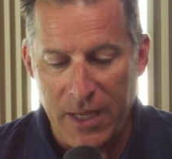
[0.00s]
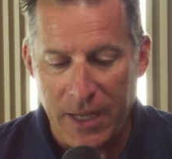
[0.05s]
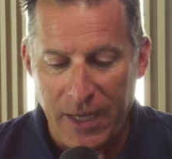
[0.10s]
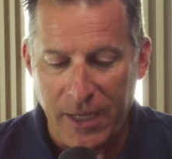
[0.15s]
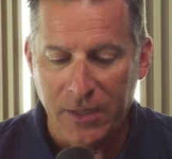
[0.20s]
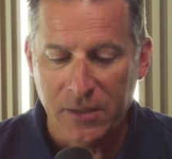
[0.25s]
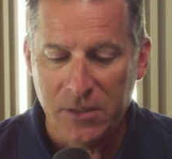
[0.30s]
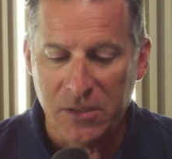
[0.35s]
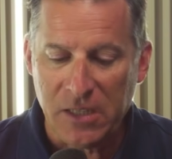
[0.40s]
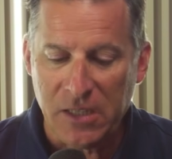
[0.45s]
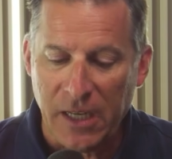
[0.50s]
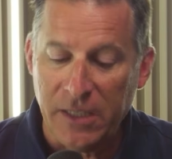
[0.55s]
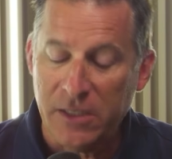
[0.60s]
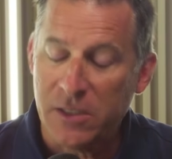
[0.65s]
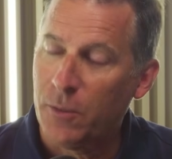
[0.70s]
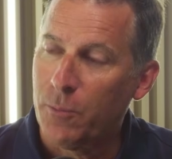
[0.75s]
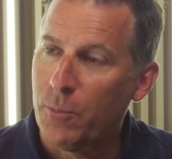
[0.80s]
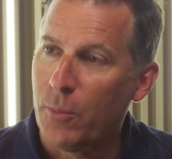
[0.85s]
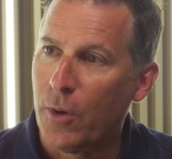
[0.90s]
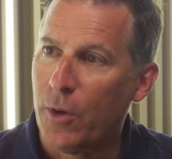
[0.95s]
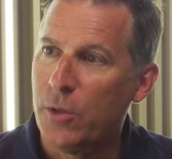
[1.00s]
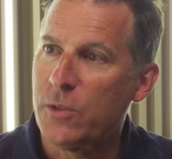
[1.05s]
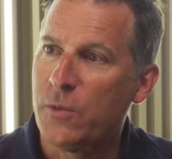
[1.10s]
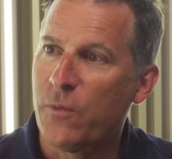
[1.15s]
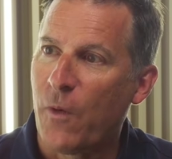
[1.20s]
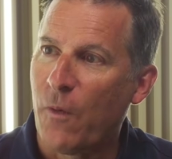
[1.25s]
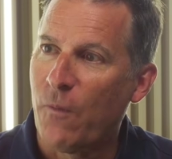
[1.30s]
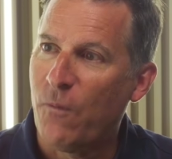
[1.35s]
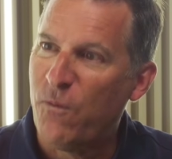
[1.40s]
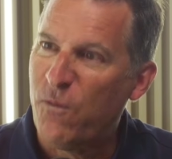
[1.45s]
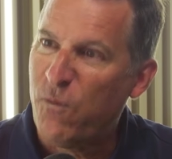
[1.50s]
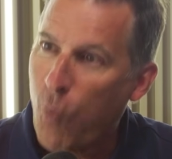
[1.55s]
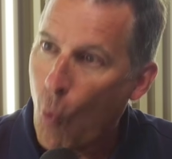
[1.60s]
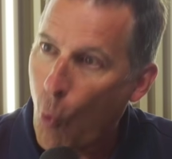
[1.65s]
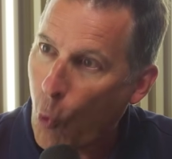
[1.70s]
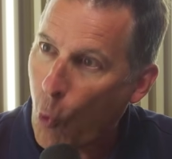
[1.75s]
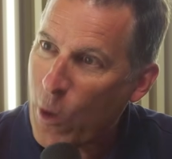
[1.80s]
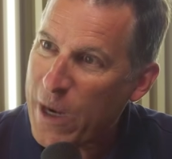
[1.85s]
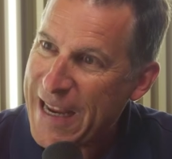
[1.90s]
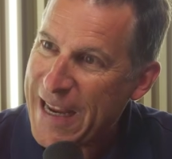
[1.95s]
It can stay submerged for
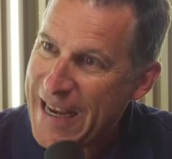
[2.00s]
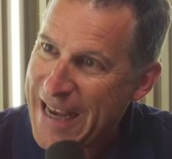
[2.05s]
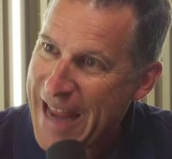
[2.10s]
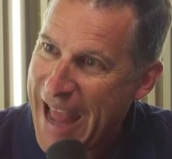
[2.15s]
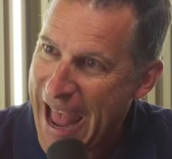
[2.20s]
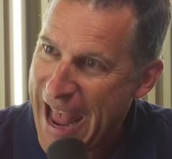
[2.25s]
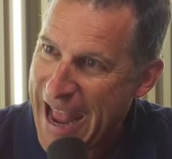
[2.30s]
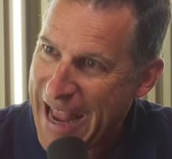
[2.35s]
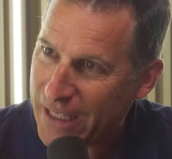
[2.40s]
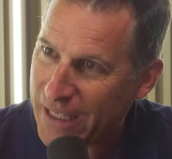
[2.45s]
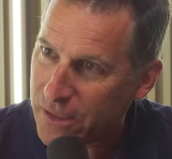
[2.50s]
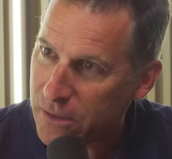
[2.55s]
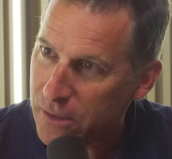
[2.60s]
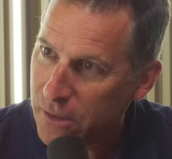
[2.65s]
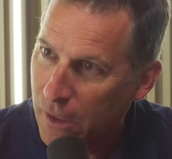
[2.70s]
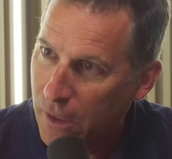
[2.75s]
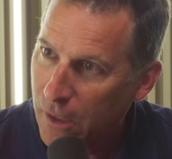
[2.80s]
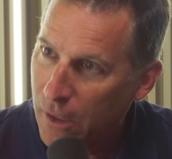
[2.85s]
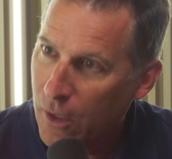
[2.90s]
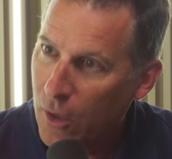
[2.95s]
40 days.